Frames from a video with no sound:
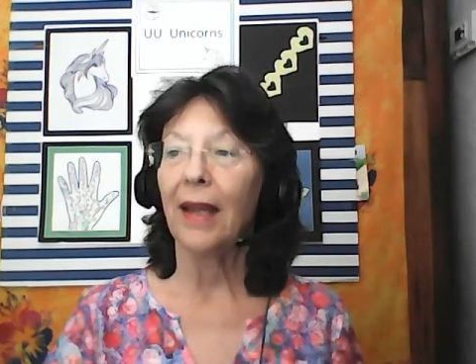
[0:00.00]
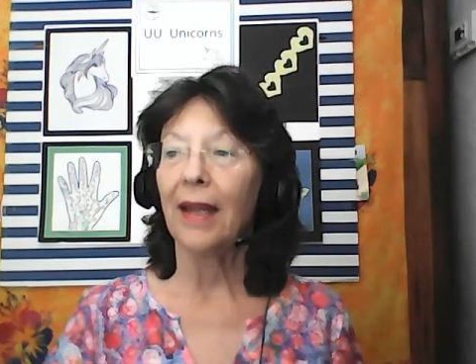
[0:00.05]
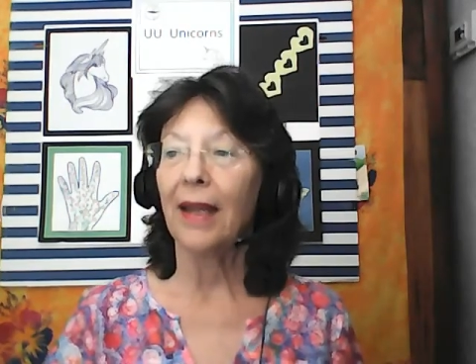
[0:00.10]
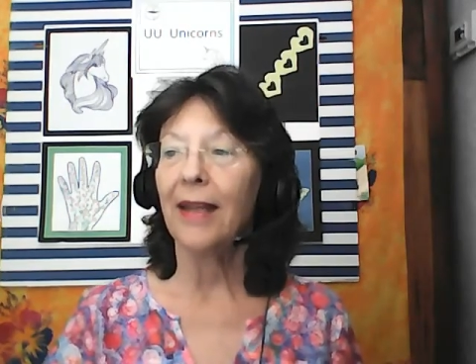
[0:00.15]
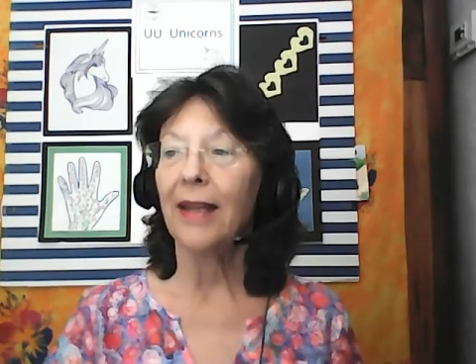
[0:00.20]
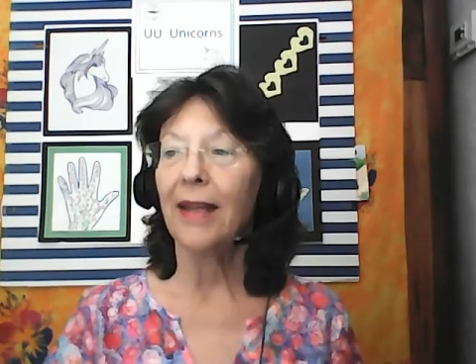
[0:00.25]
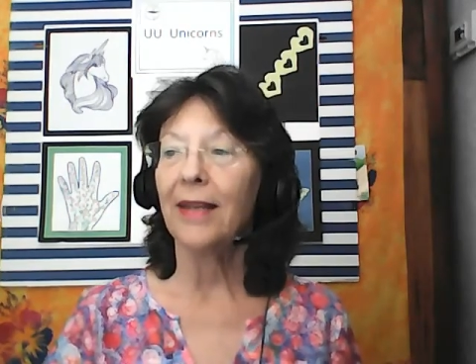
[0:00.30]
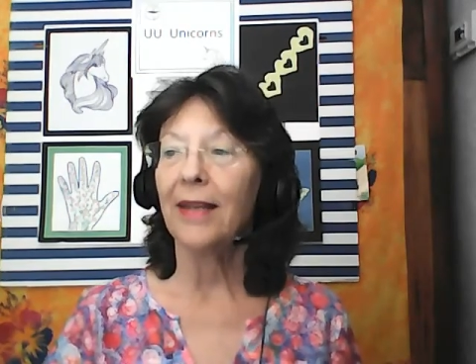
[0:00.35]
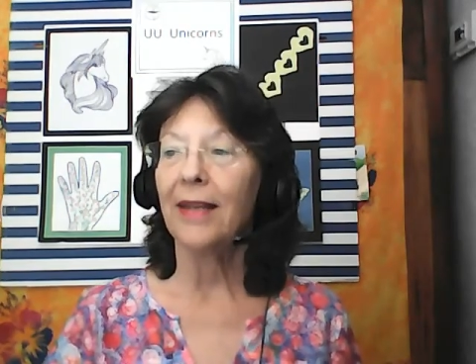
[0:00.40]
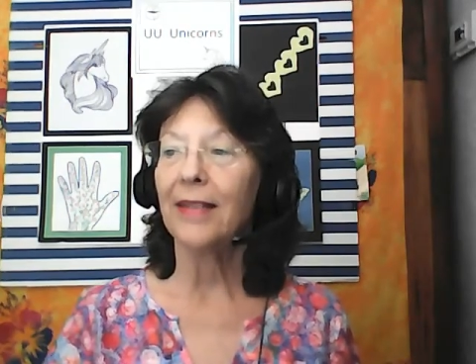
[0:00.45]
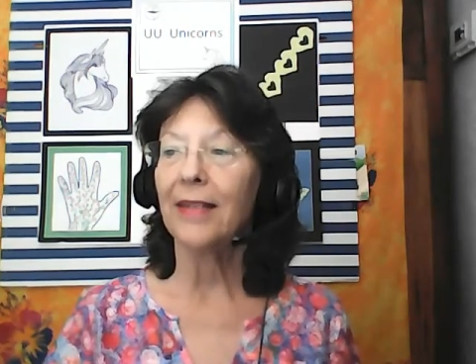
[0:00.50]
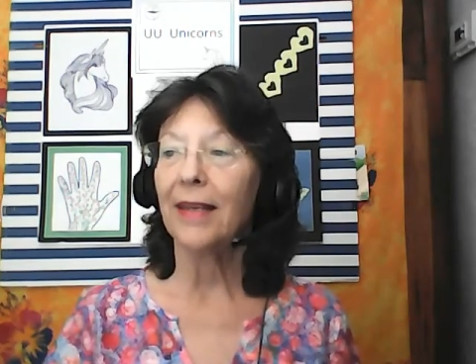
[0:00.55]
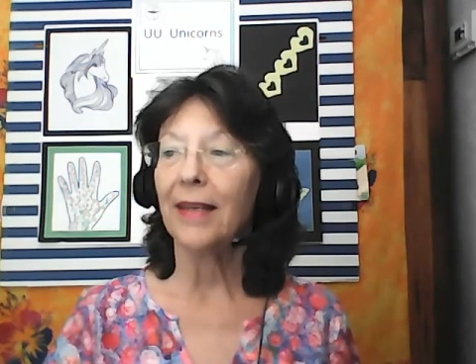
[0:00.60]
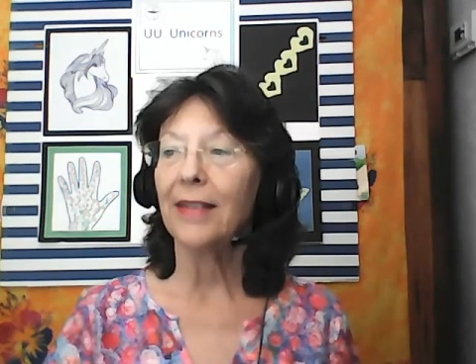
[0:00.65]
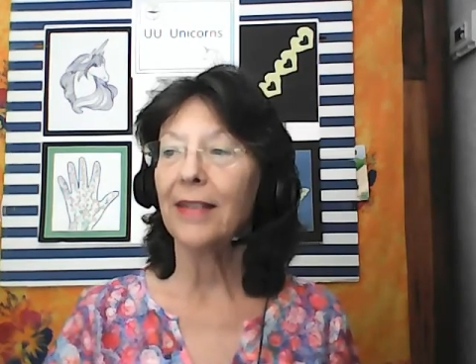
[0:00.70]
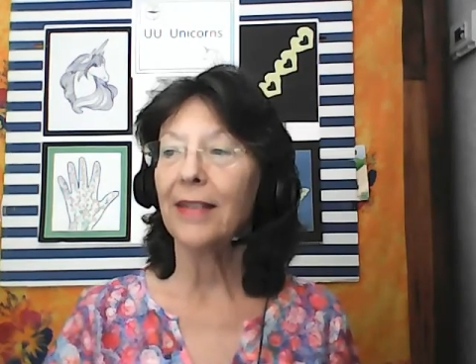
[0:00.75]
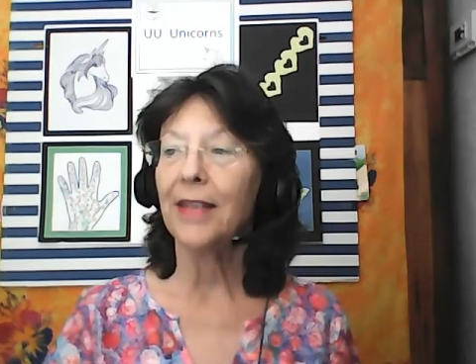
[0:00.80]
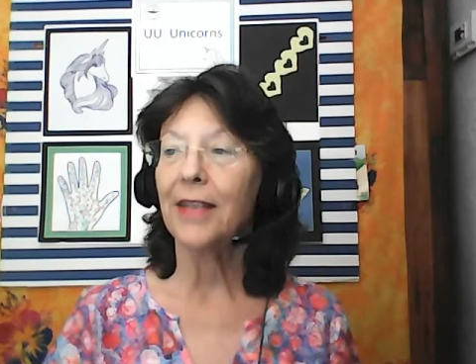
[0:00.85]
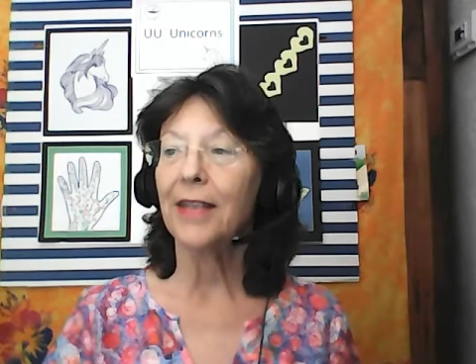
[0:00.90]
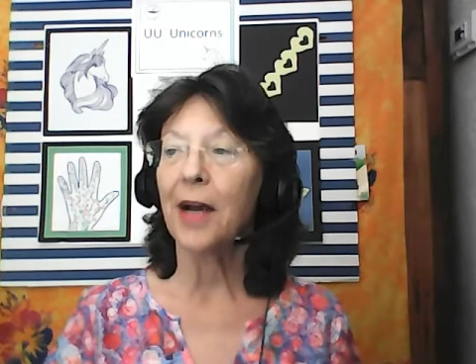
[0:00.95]
is a
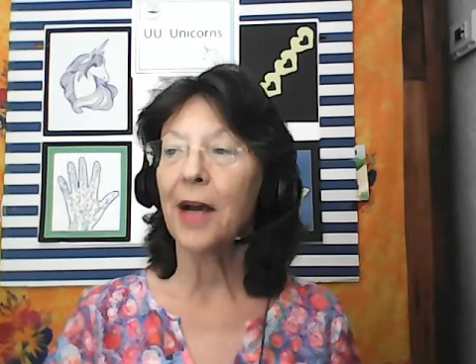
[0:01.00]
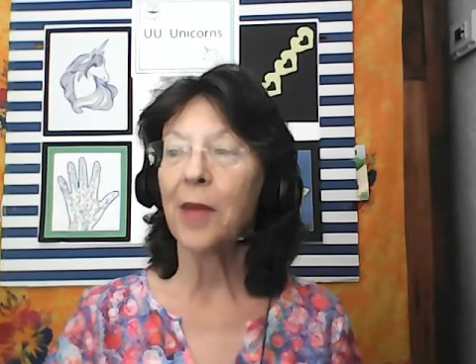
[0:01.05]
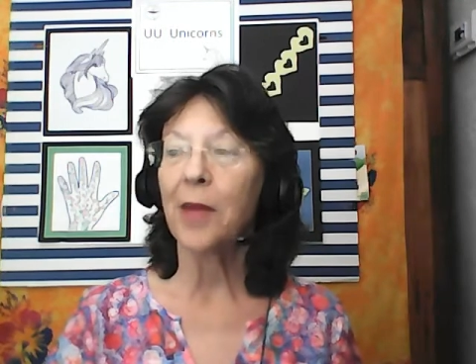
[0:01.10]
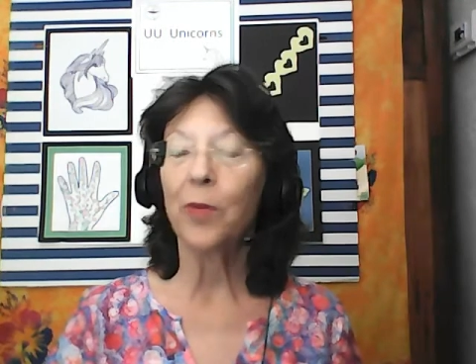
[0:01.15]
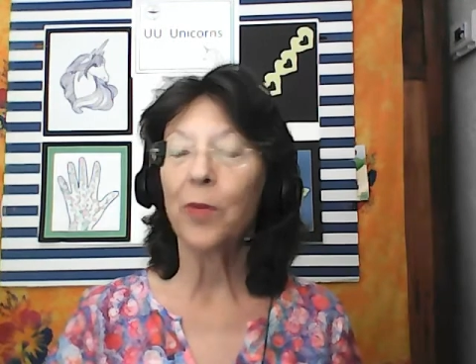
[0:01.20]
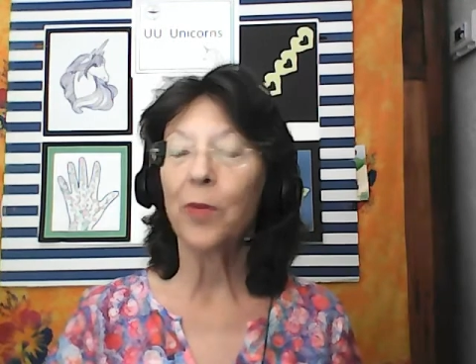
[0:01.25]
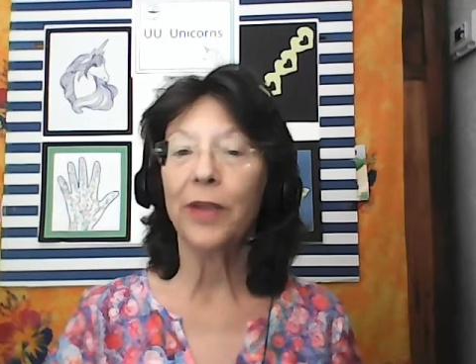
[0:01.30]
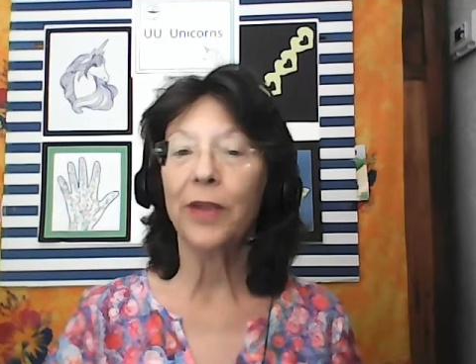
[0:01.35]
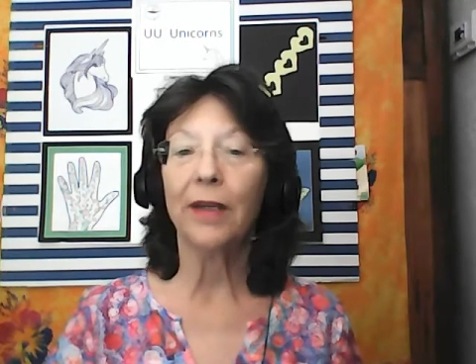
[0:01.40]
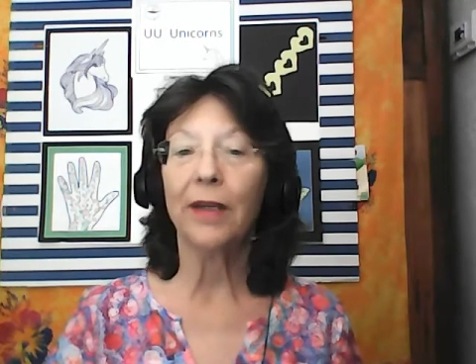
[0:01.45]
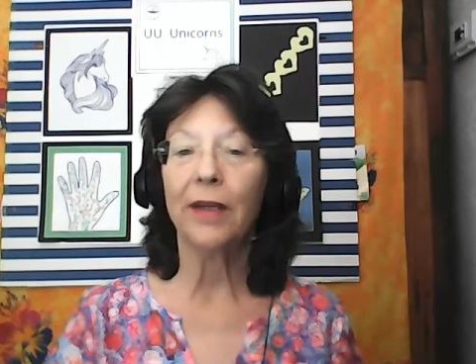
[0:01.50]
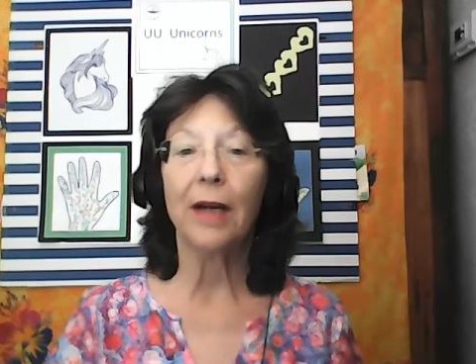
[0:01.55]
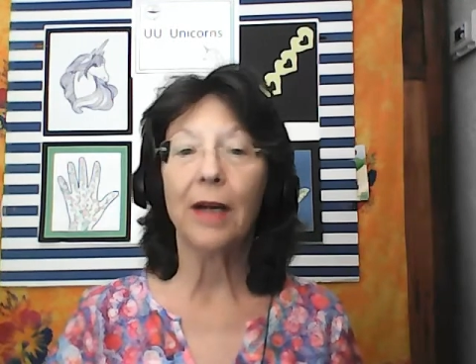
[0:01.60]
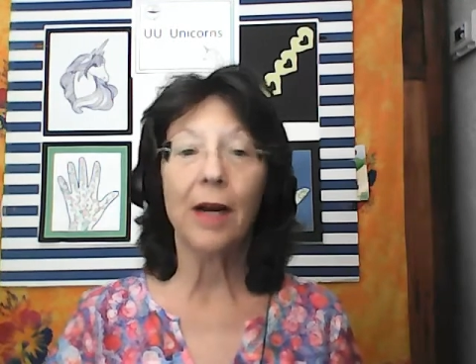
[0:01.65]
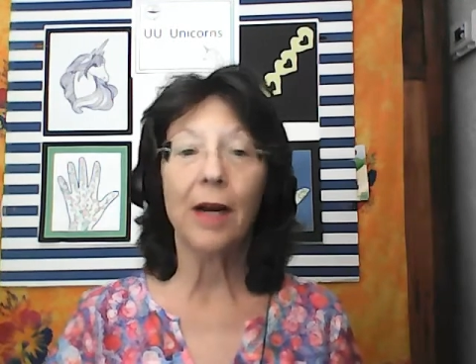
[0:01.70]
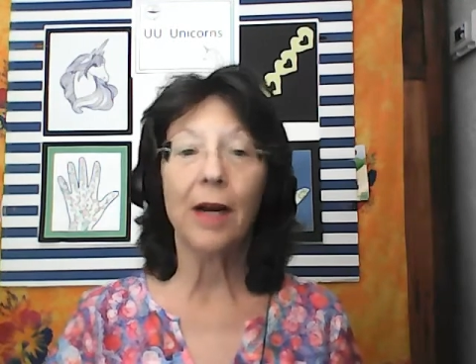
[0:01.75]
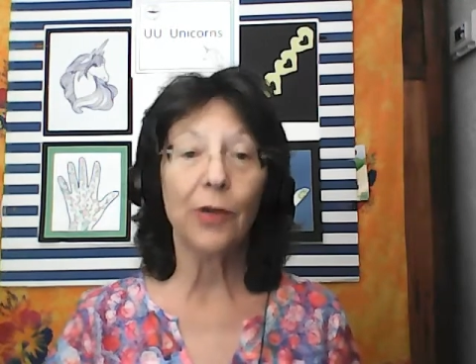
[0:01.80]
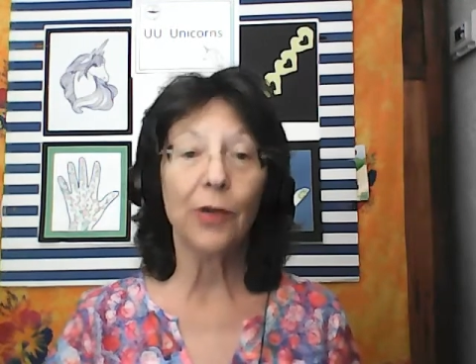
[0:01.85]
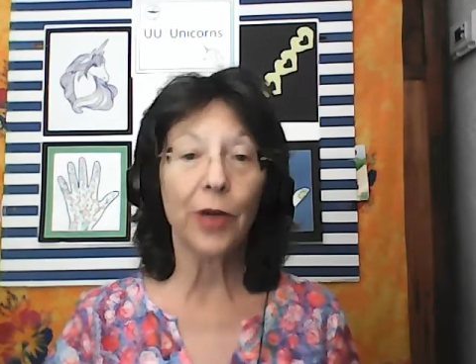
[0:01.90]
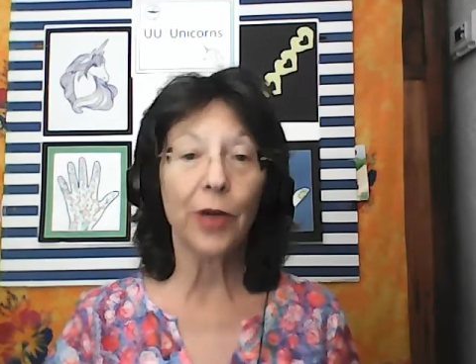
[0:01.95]
time when the
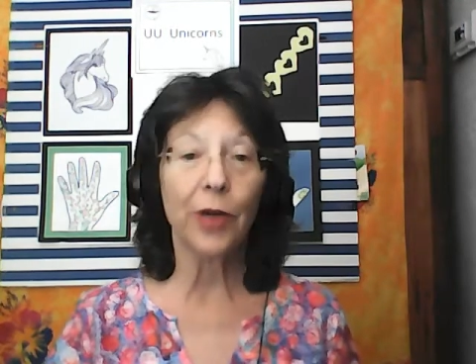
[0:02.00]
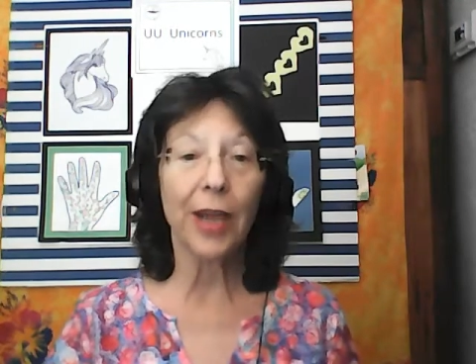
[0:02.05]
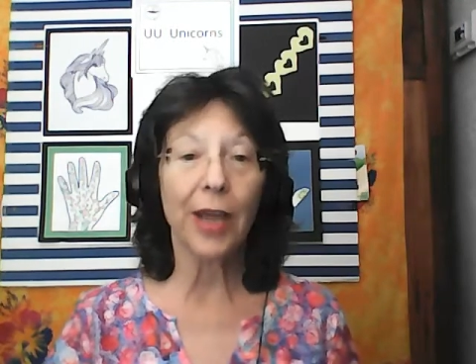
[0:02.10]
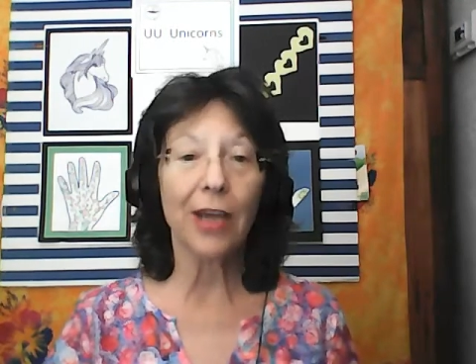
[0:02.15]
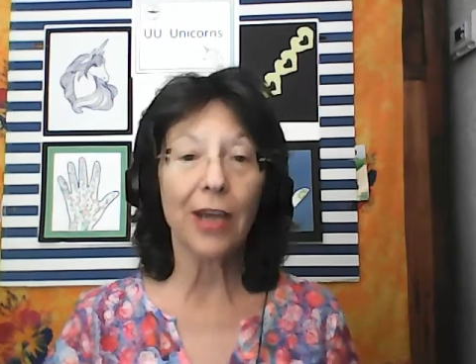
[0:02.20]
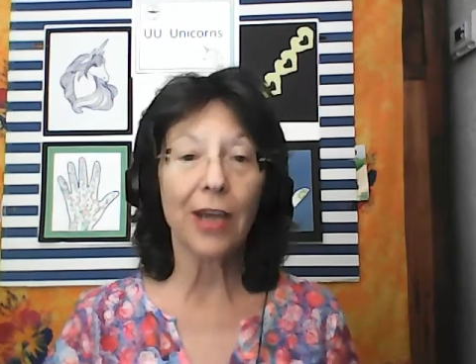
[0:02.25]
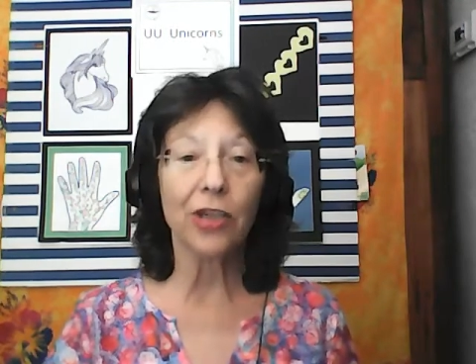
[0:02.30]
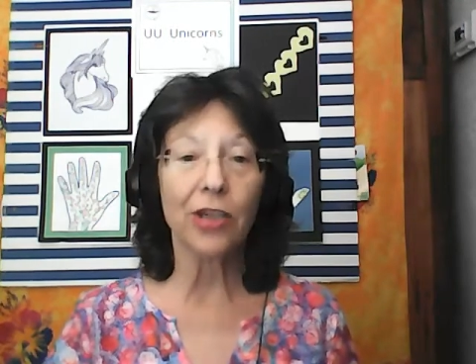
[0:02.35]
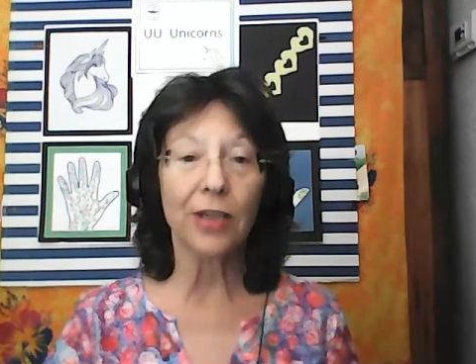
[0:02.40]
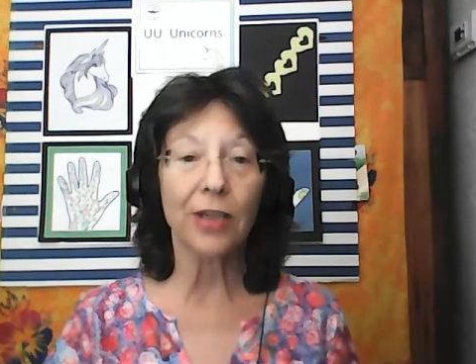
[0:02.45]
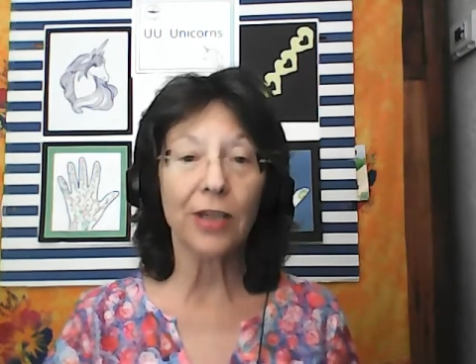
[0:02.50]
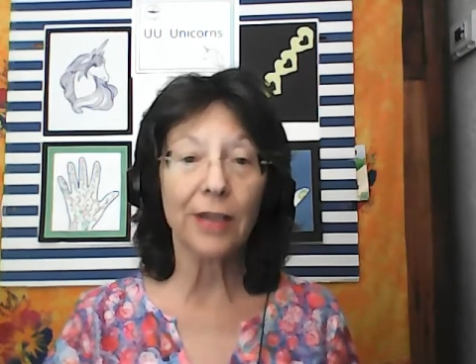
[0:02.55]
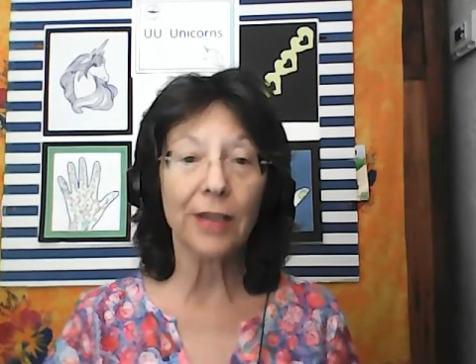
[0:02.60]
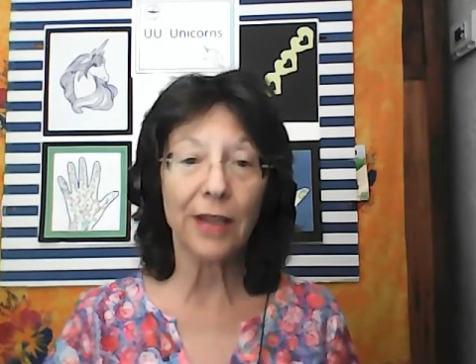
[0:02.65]
congregation,